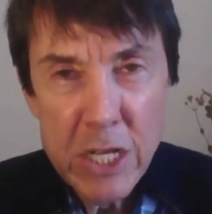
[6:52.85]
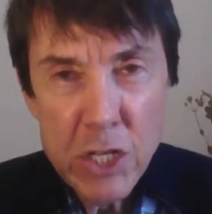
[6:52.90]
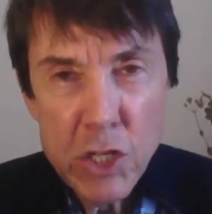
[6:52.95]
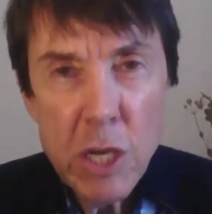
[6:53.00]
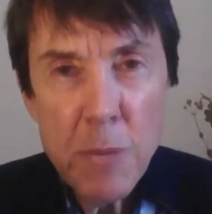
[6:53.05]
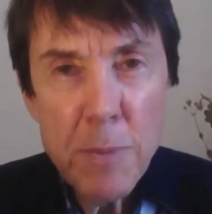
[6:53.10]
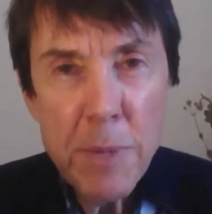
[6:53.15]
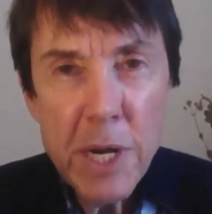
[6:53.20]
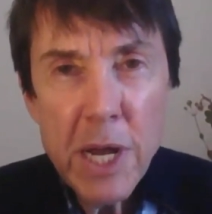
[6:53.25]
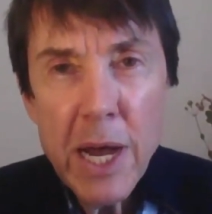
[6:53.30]

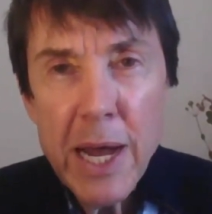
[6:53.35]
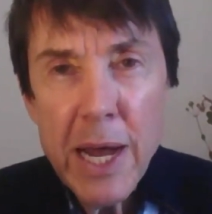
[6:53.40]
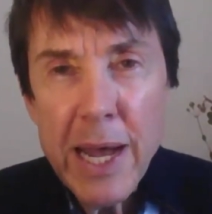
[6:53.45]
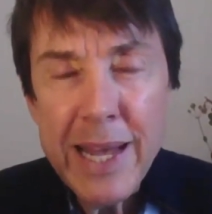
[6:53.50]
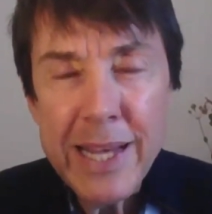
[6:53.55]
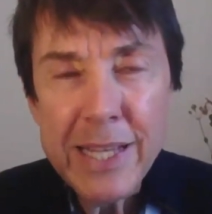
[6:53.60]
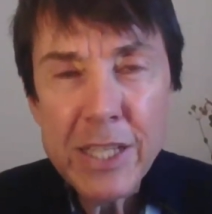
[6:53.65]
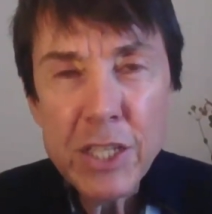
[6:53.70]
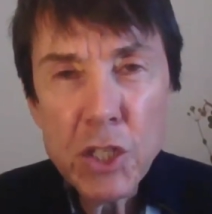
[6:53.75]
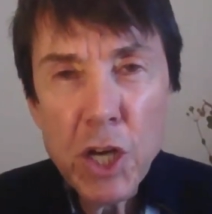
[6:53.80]
Gemini
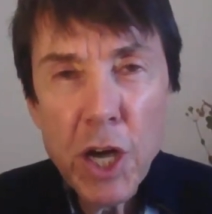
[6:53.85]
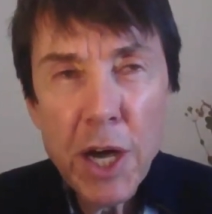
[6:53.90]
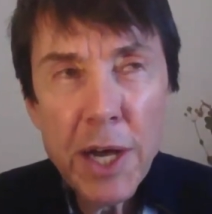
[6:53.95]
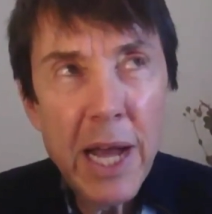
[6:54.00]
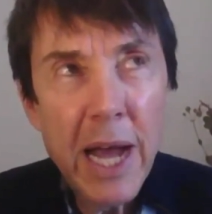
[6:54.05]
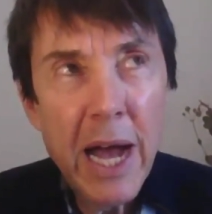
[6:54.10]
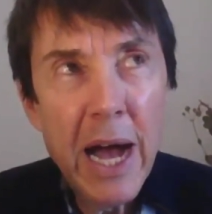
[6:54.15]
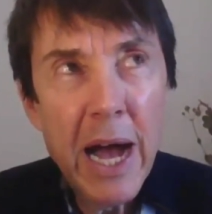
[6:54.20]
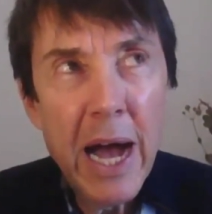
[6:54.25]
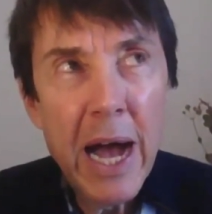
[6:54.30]
has got
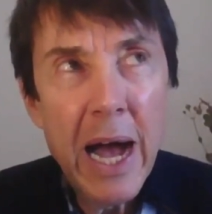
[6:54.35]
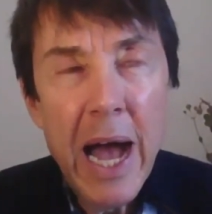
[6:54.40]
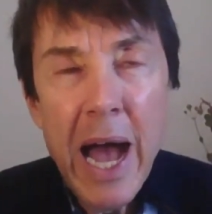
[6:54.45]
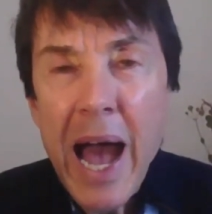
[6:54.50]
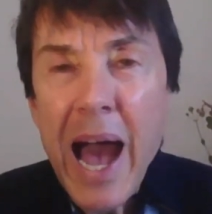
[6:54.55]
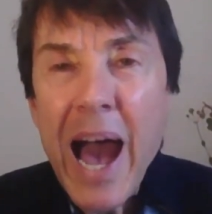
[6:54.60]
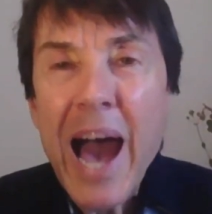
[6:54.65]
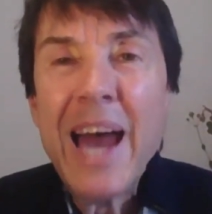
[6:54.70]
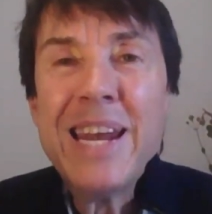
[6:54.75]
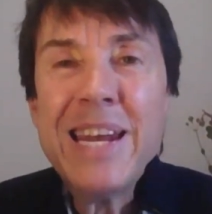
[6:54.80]
a
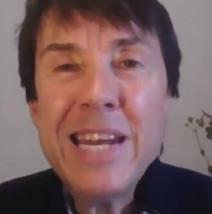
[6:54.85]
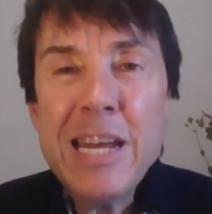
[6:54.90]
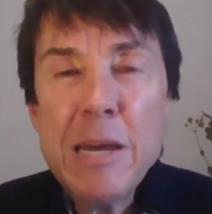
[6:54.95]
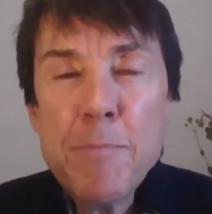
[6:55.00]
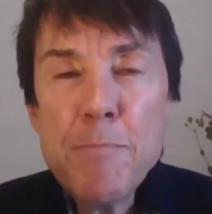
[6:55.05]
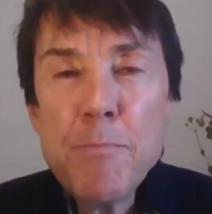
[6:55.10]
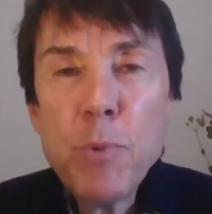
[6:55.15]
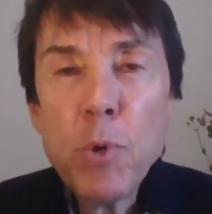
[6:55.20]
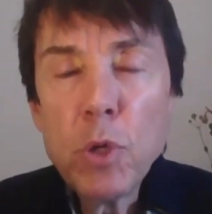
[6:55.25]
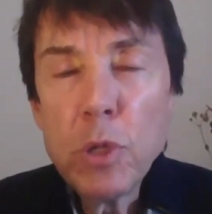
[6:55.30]

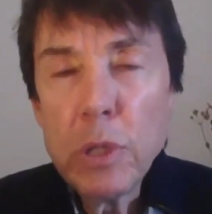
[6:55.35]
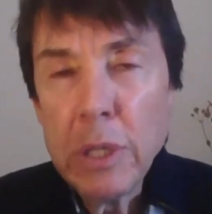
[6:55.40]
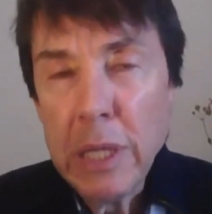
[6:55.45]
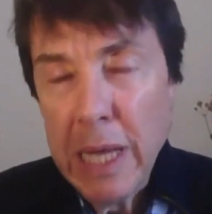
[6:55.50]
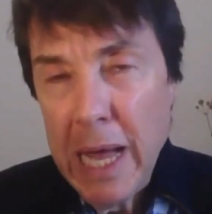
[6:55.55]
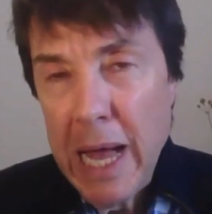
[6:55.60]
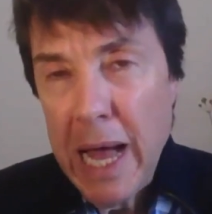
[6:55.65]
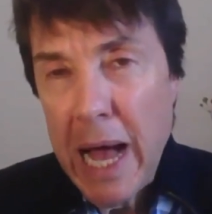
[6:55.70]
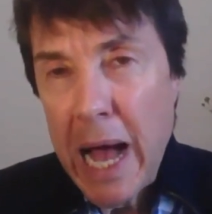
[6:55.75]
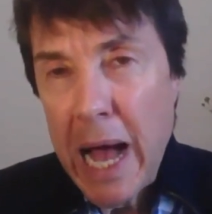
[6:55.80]
nimble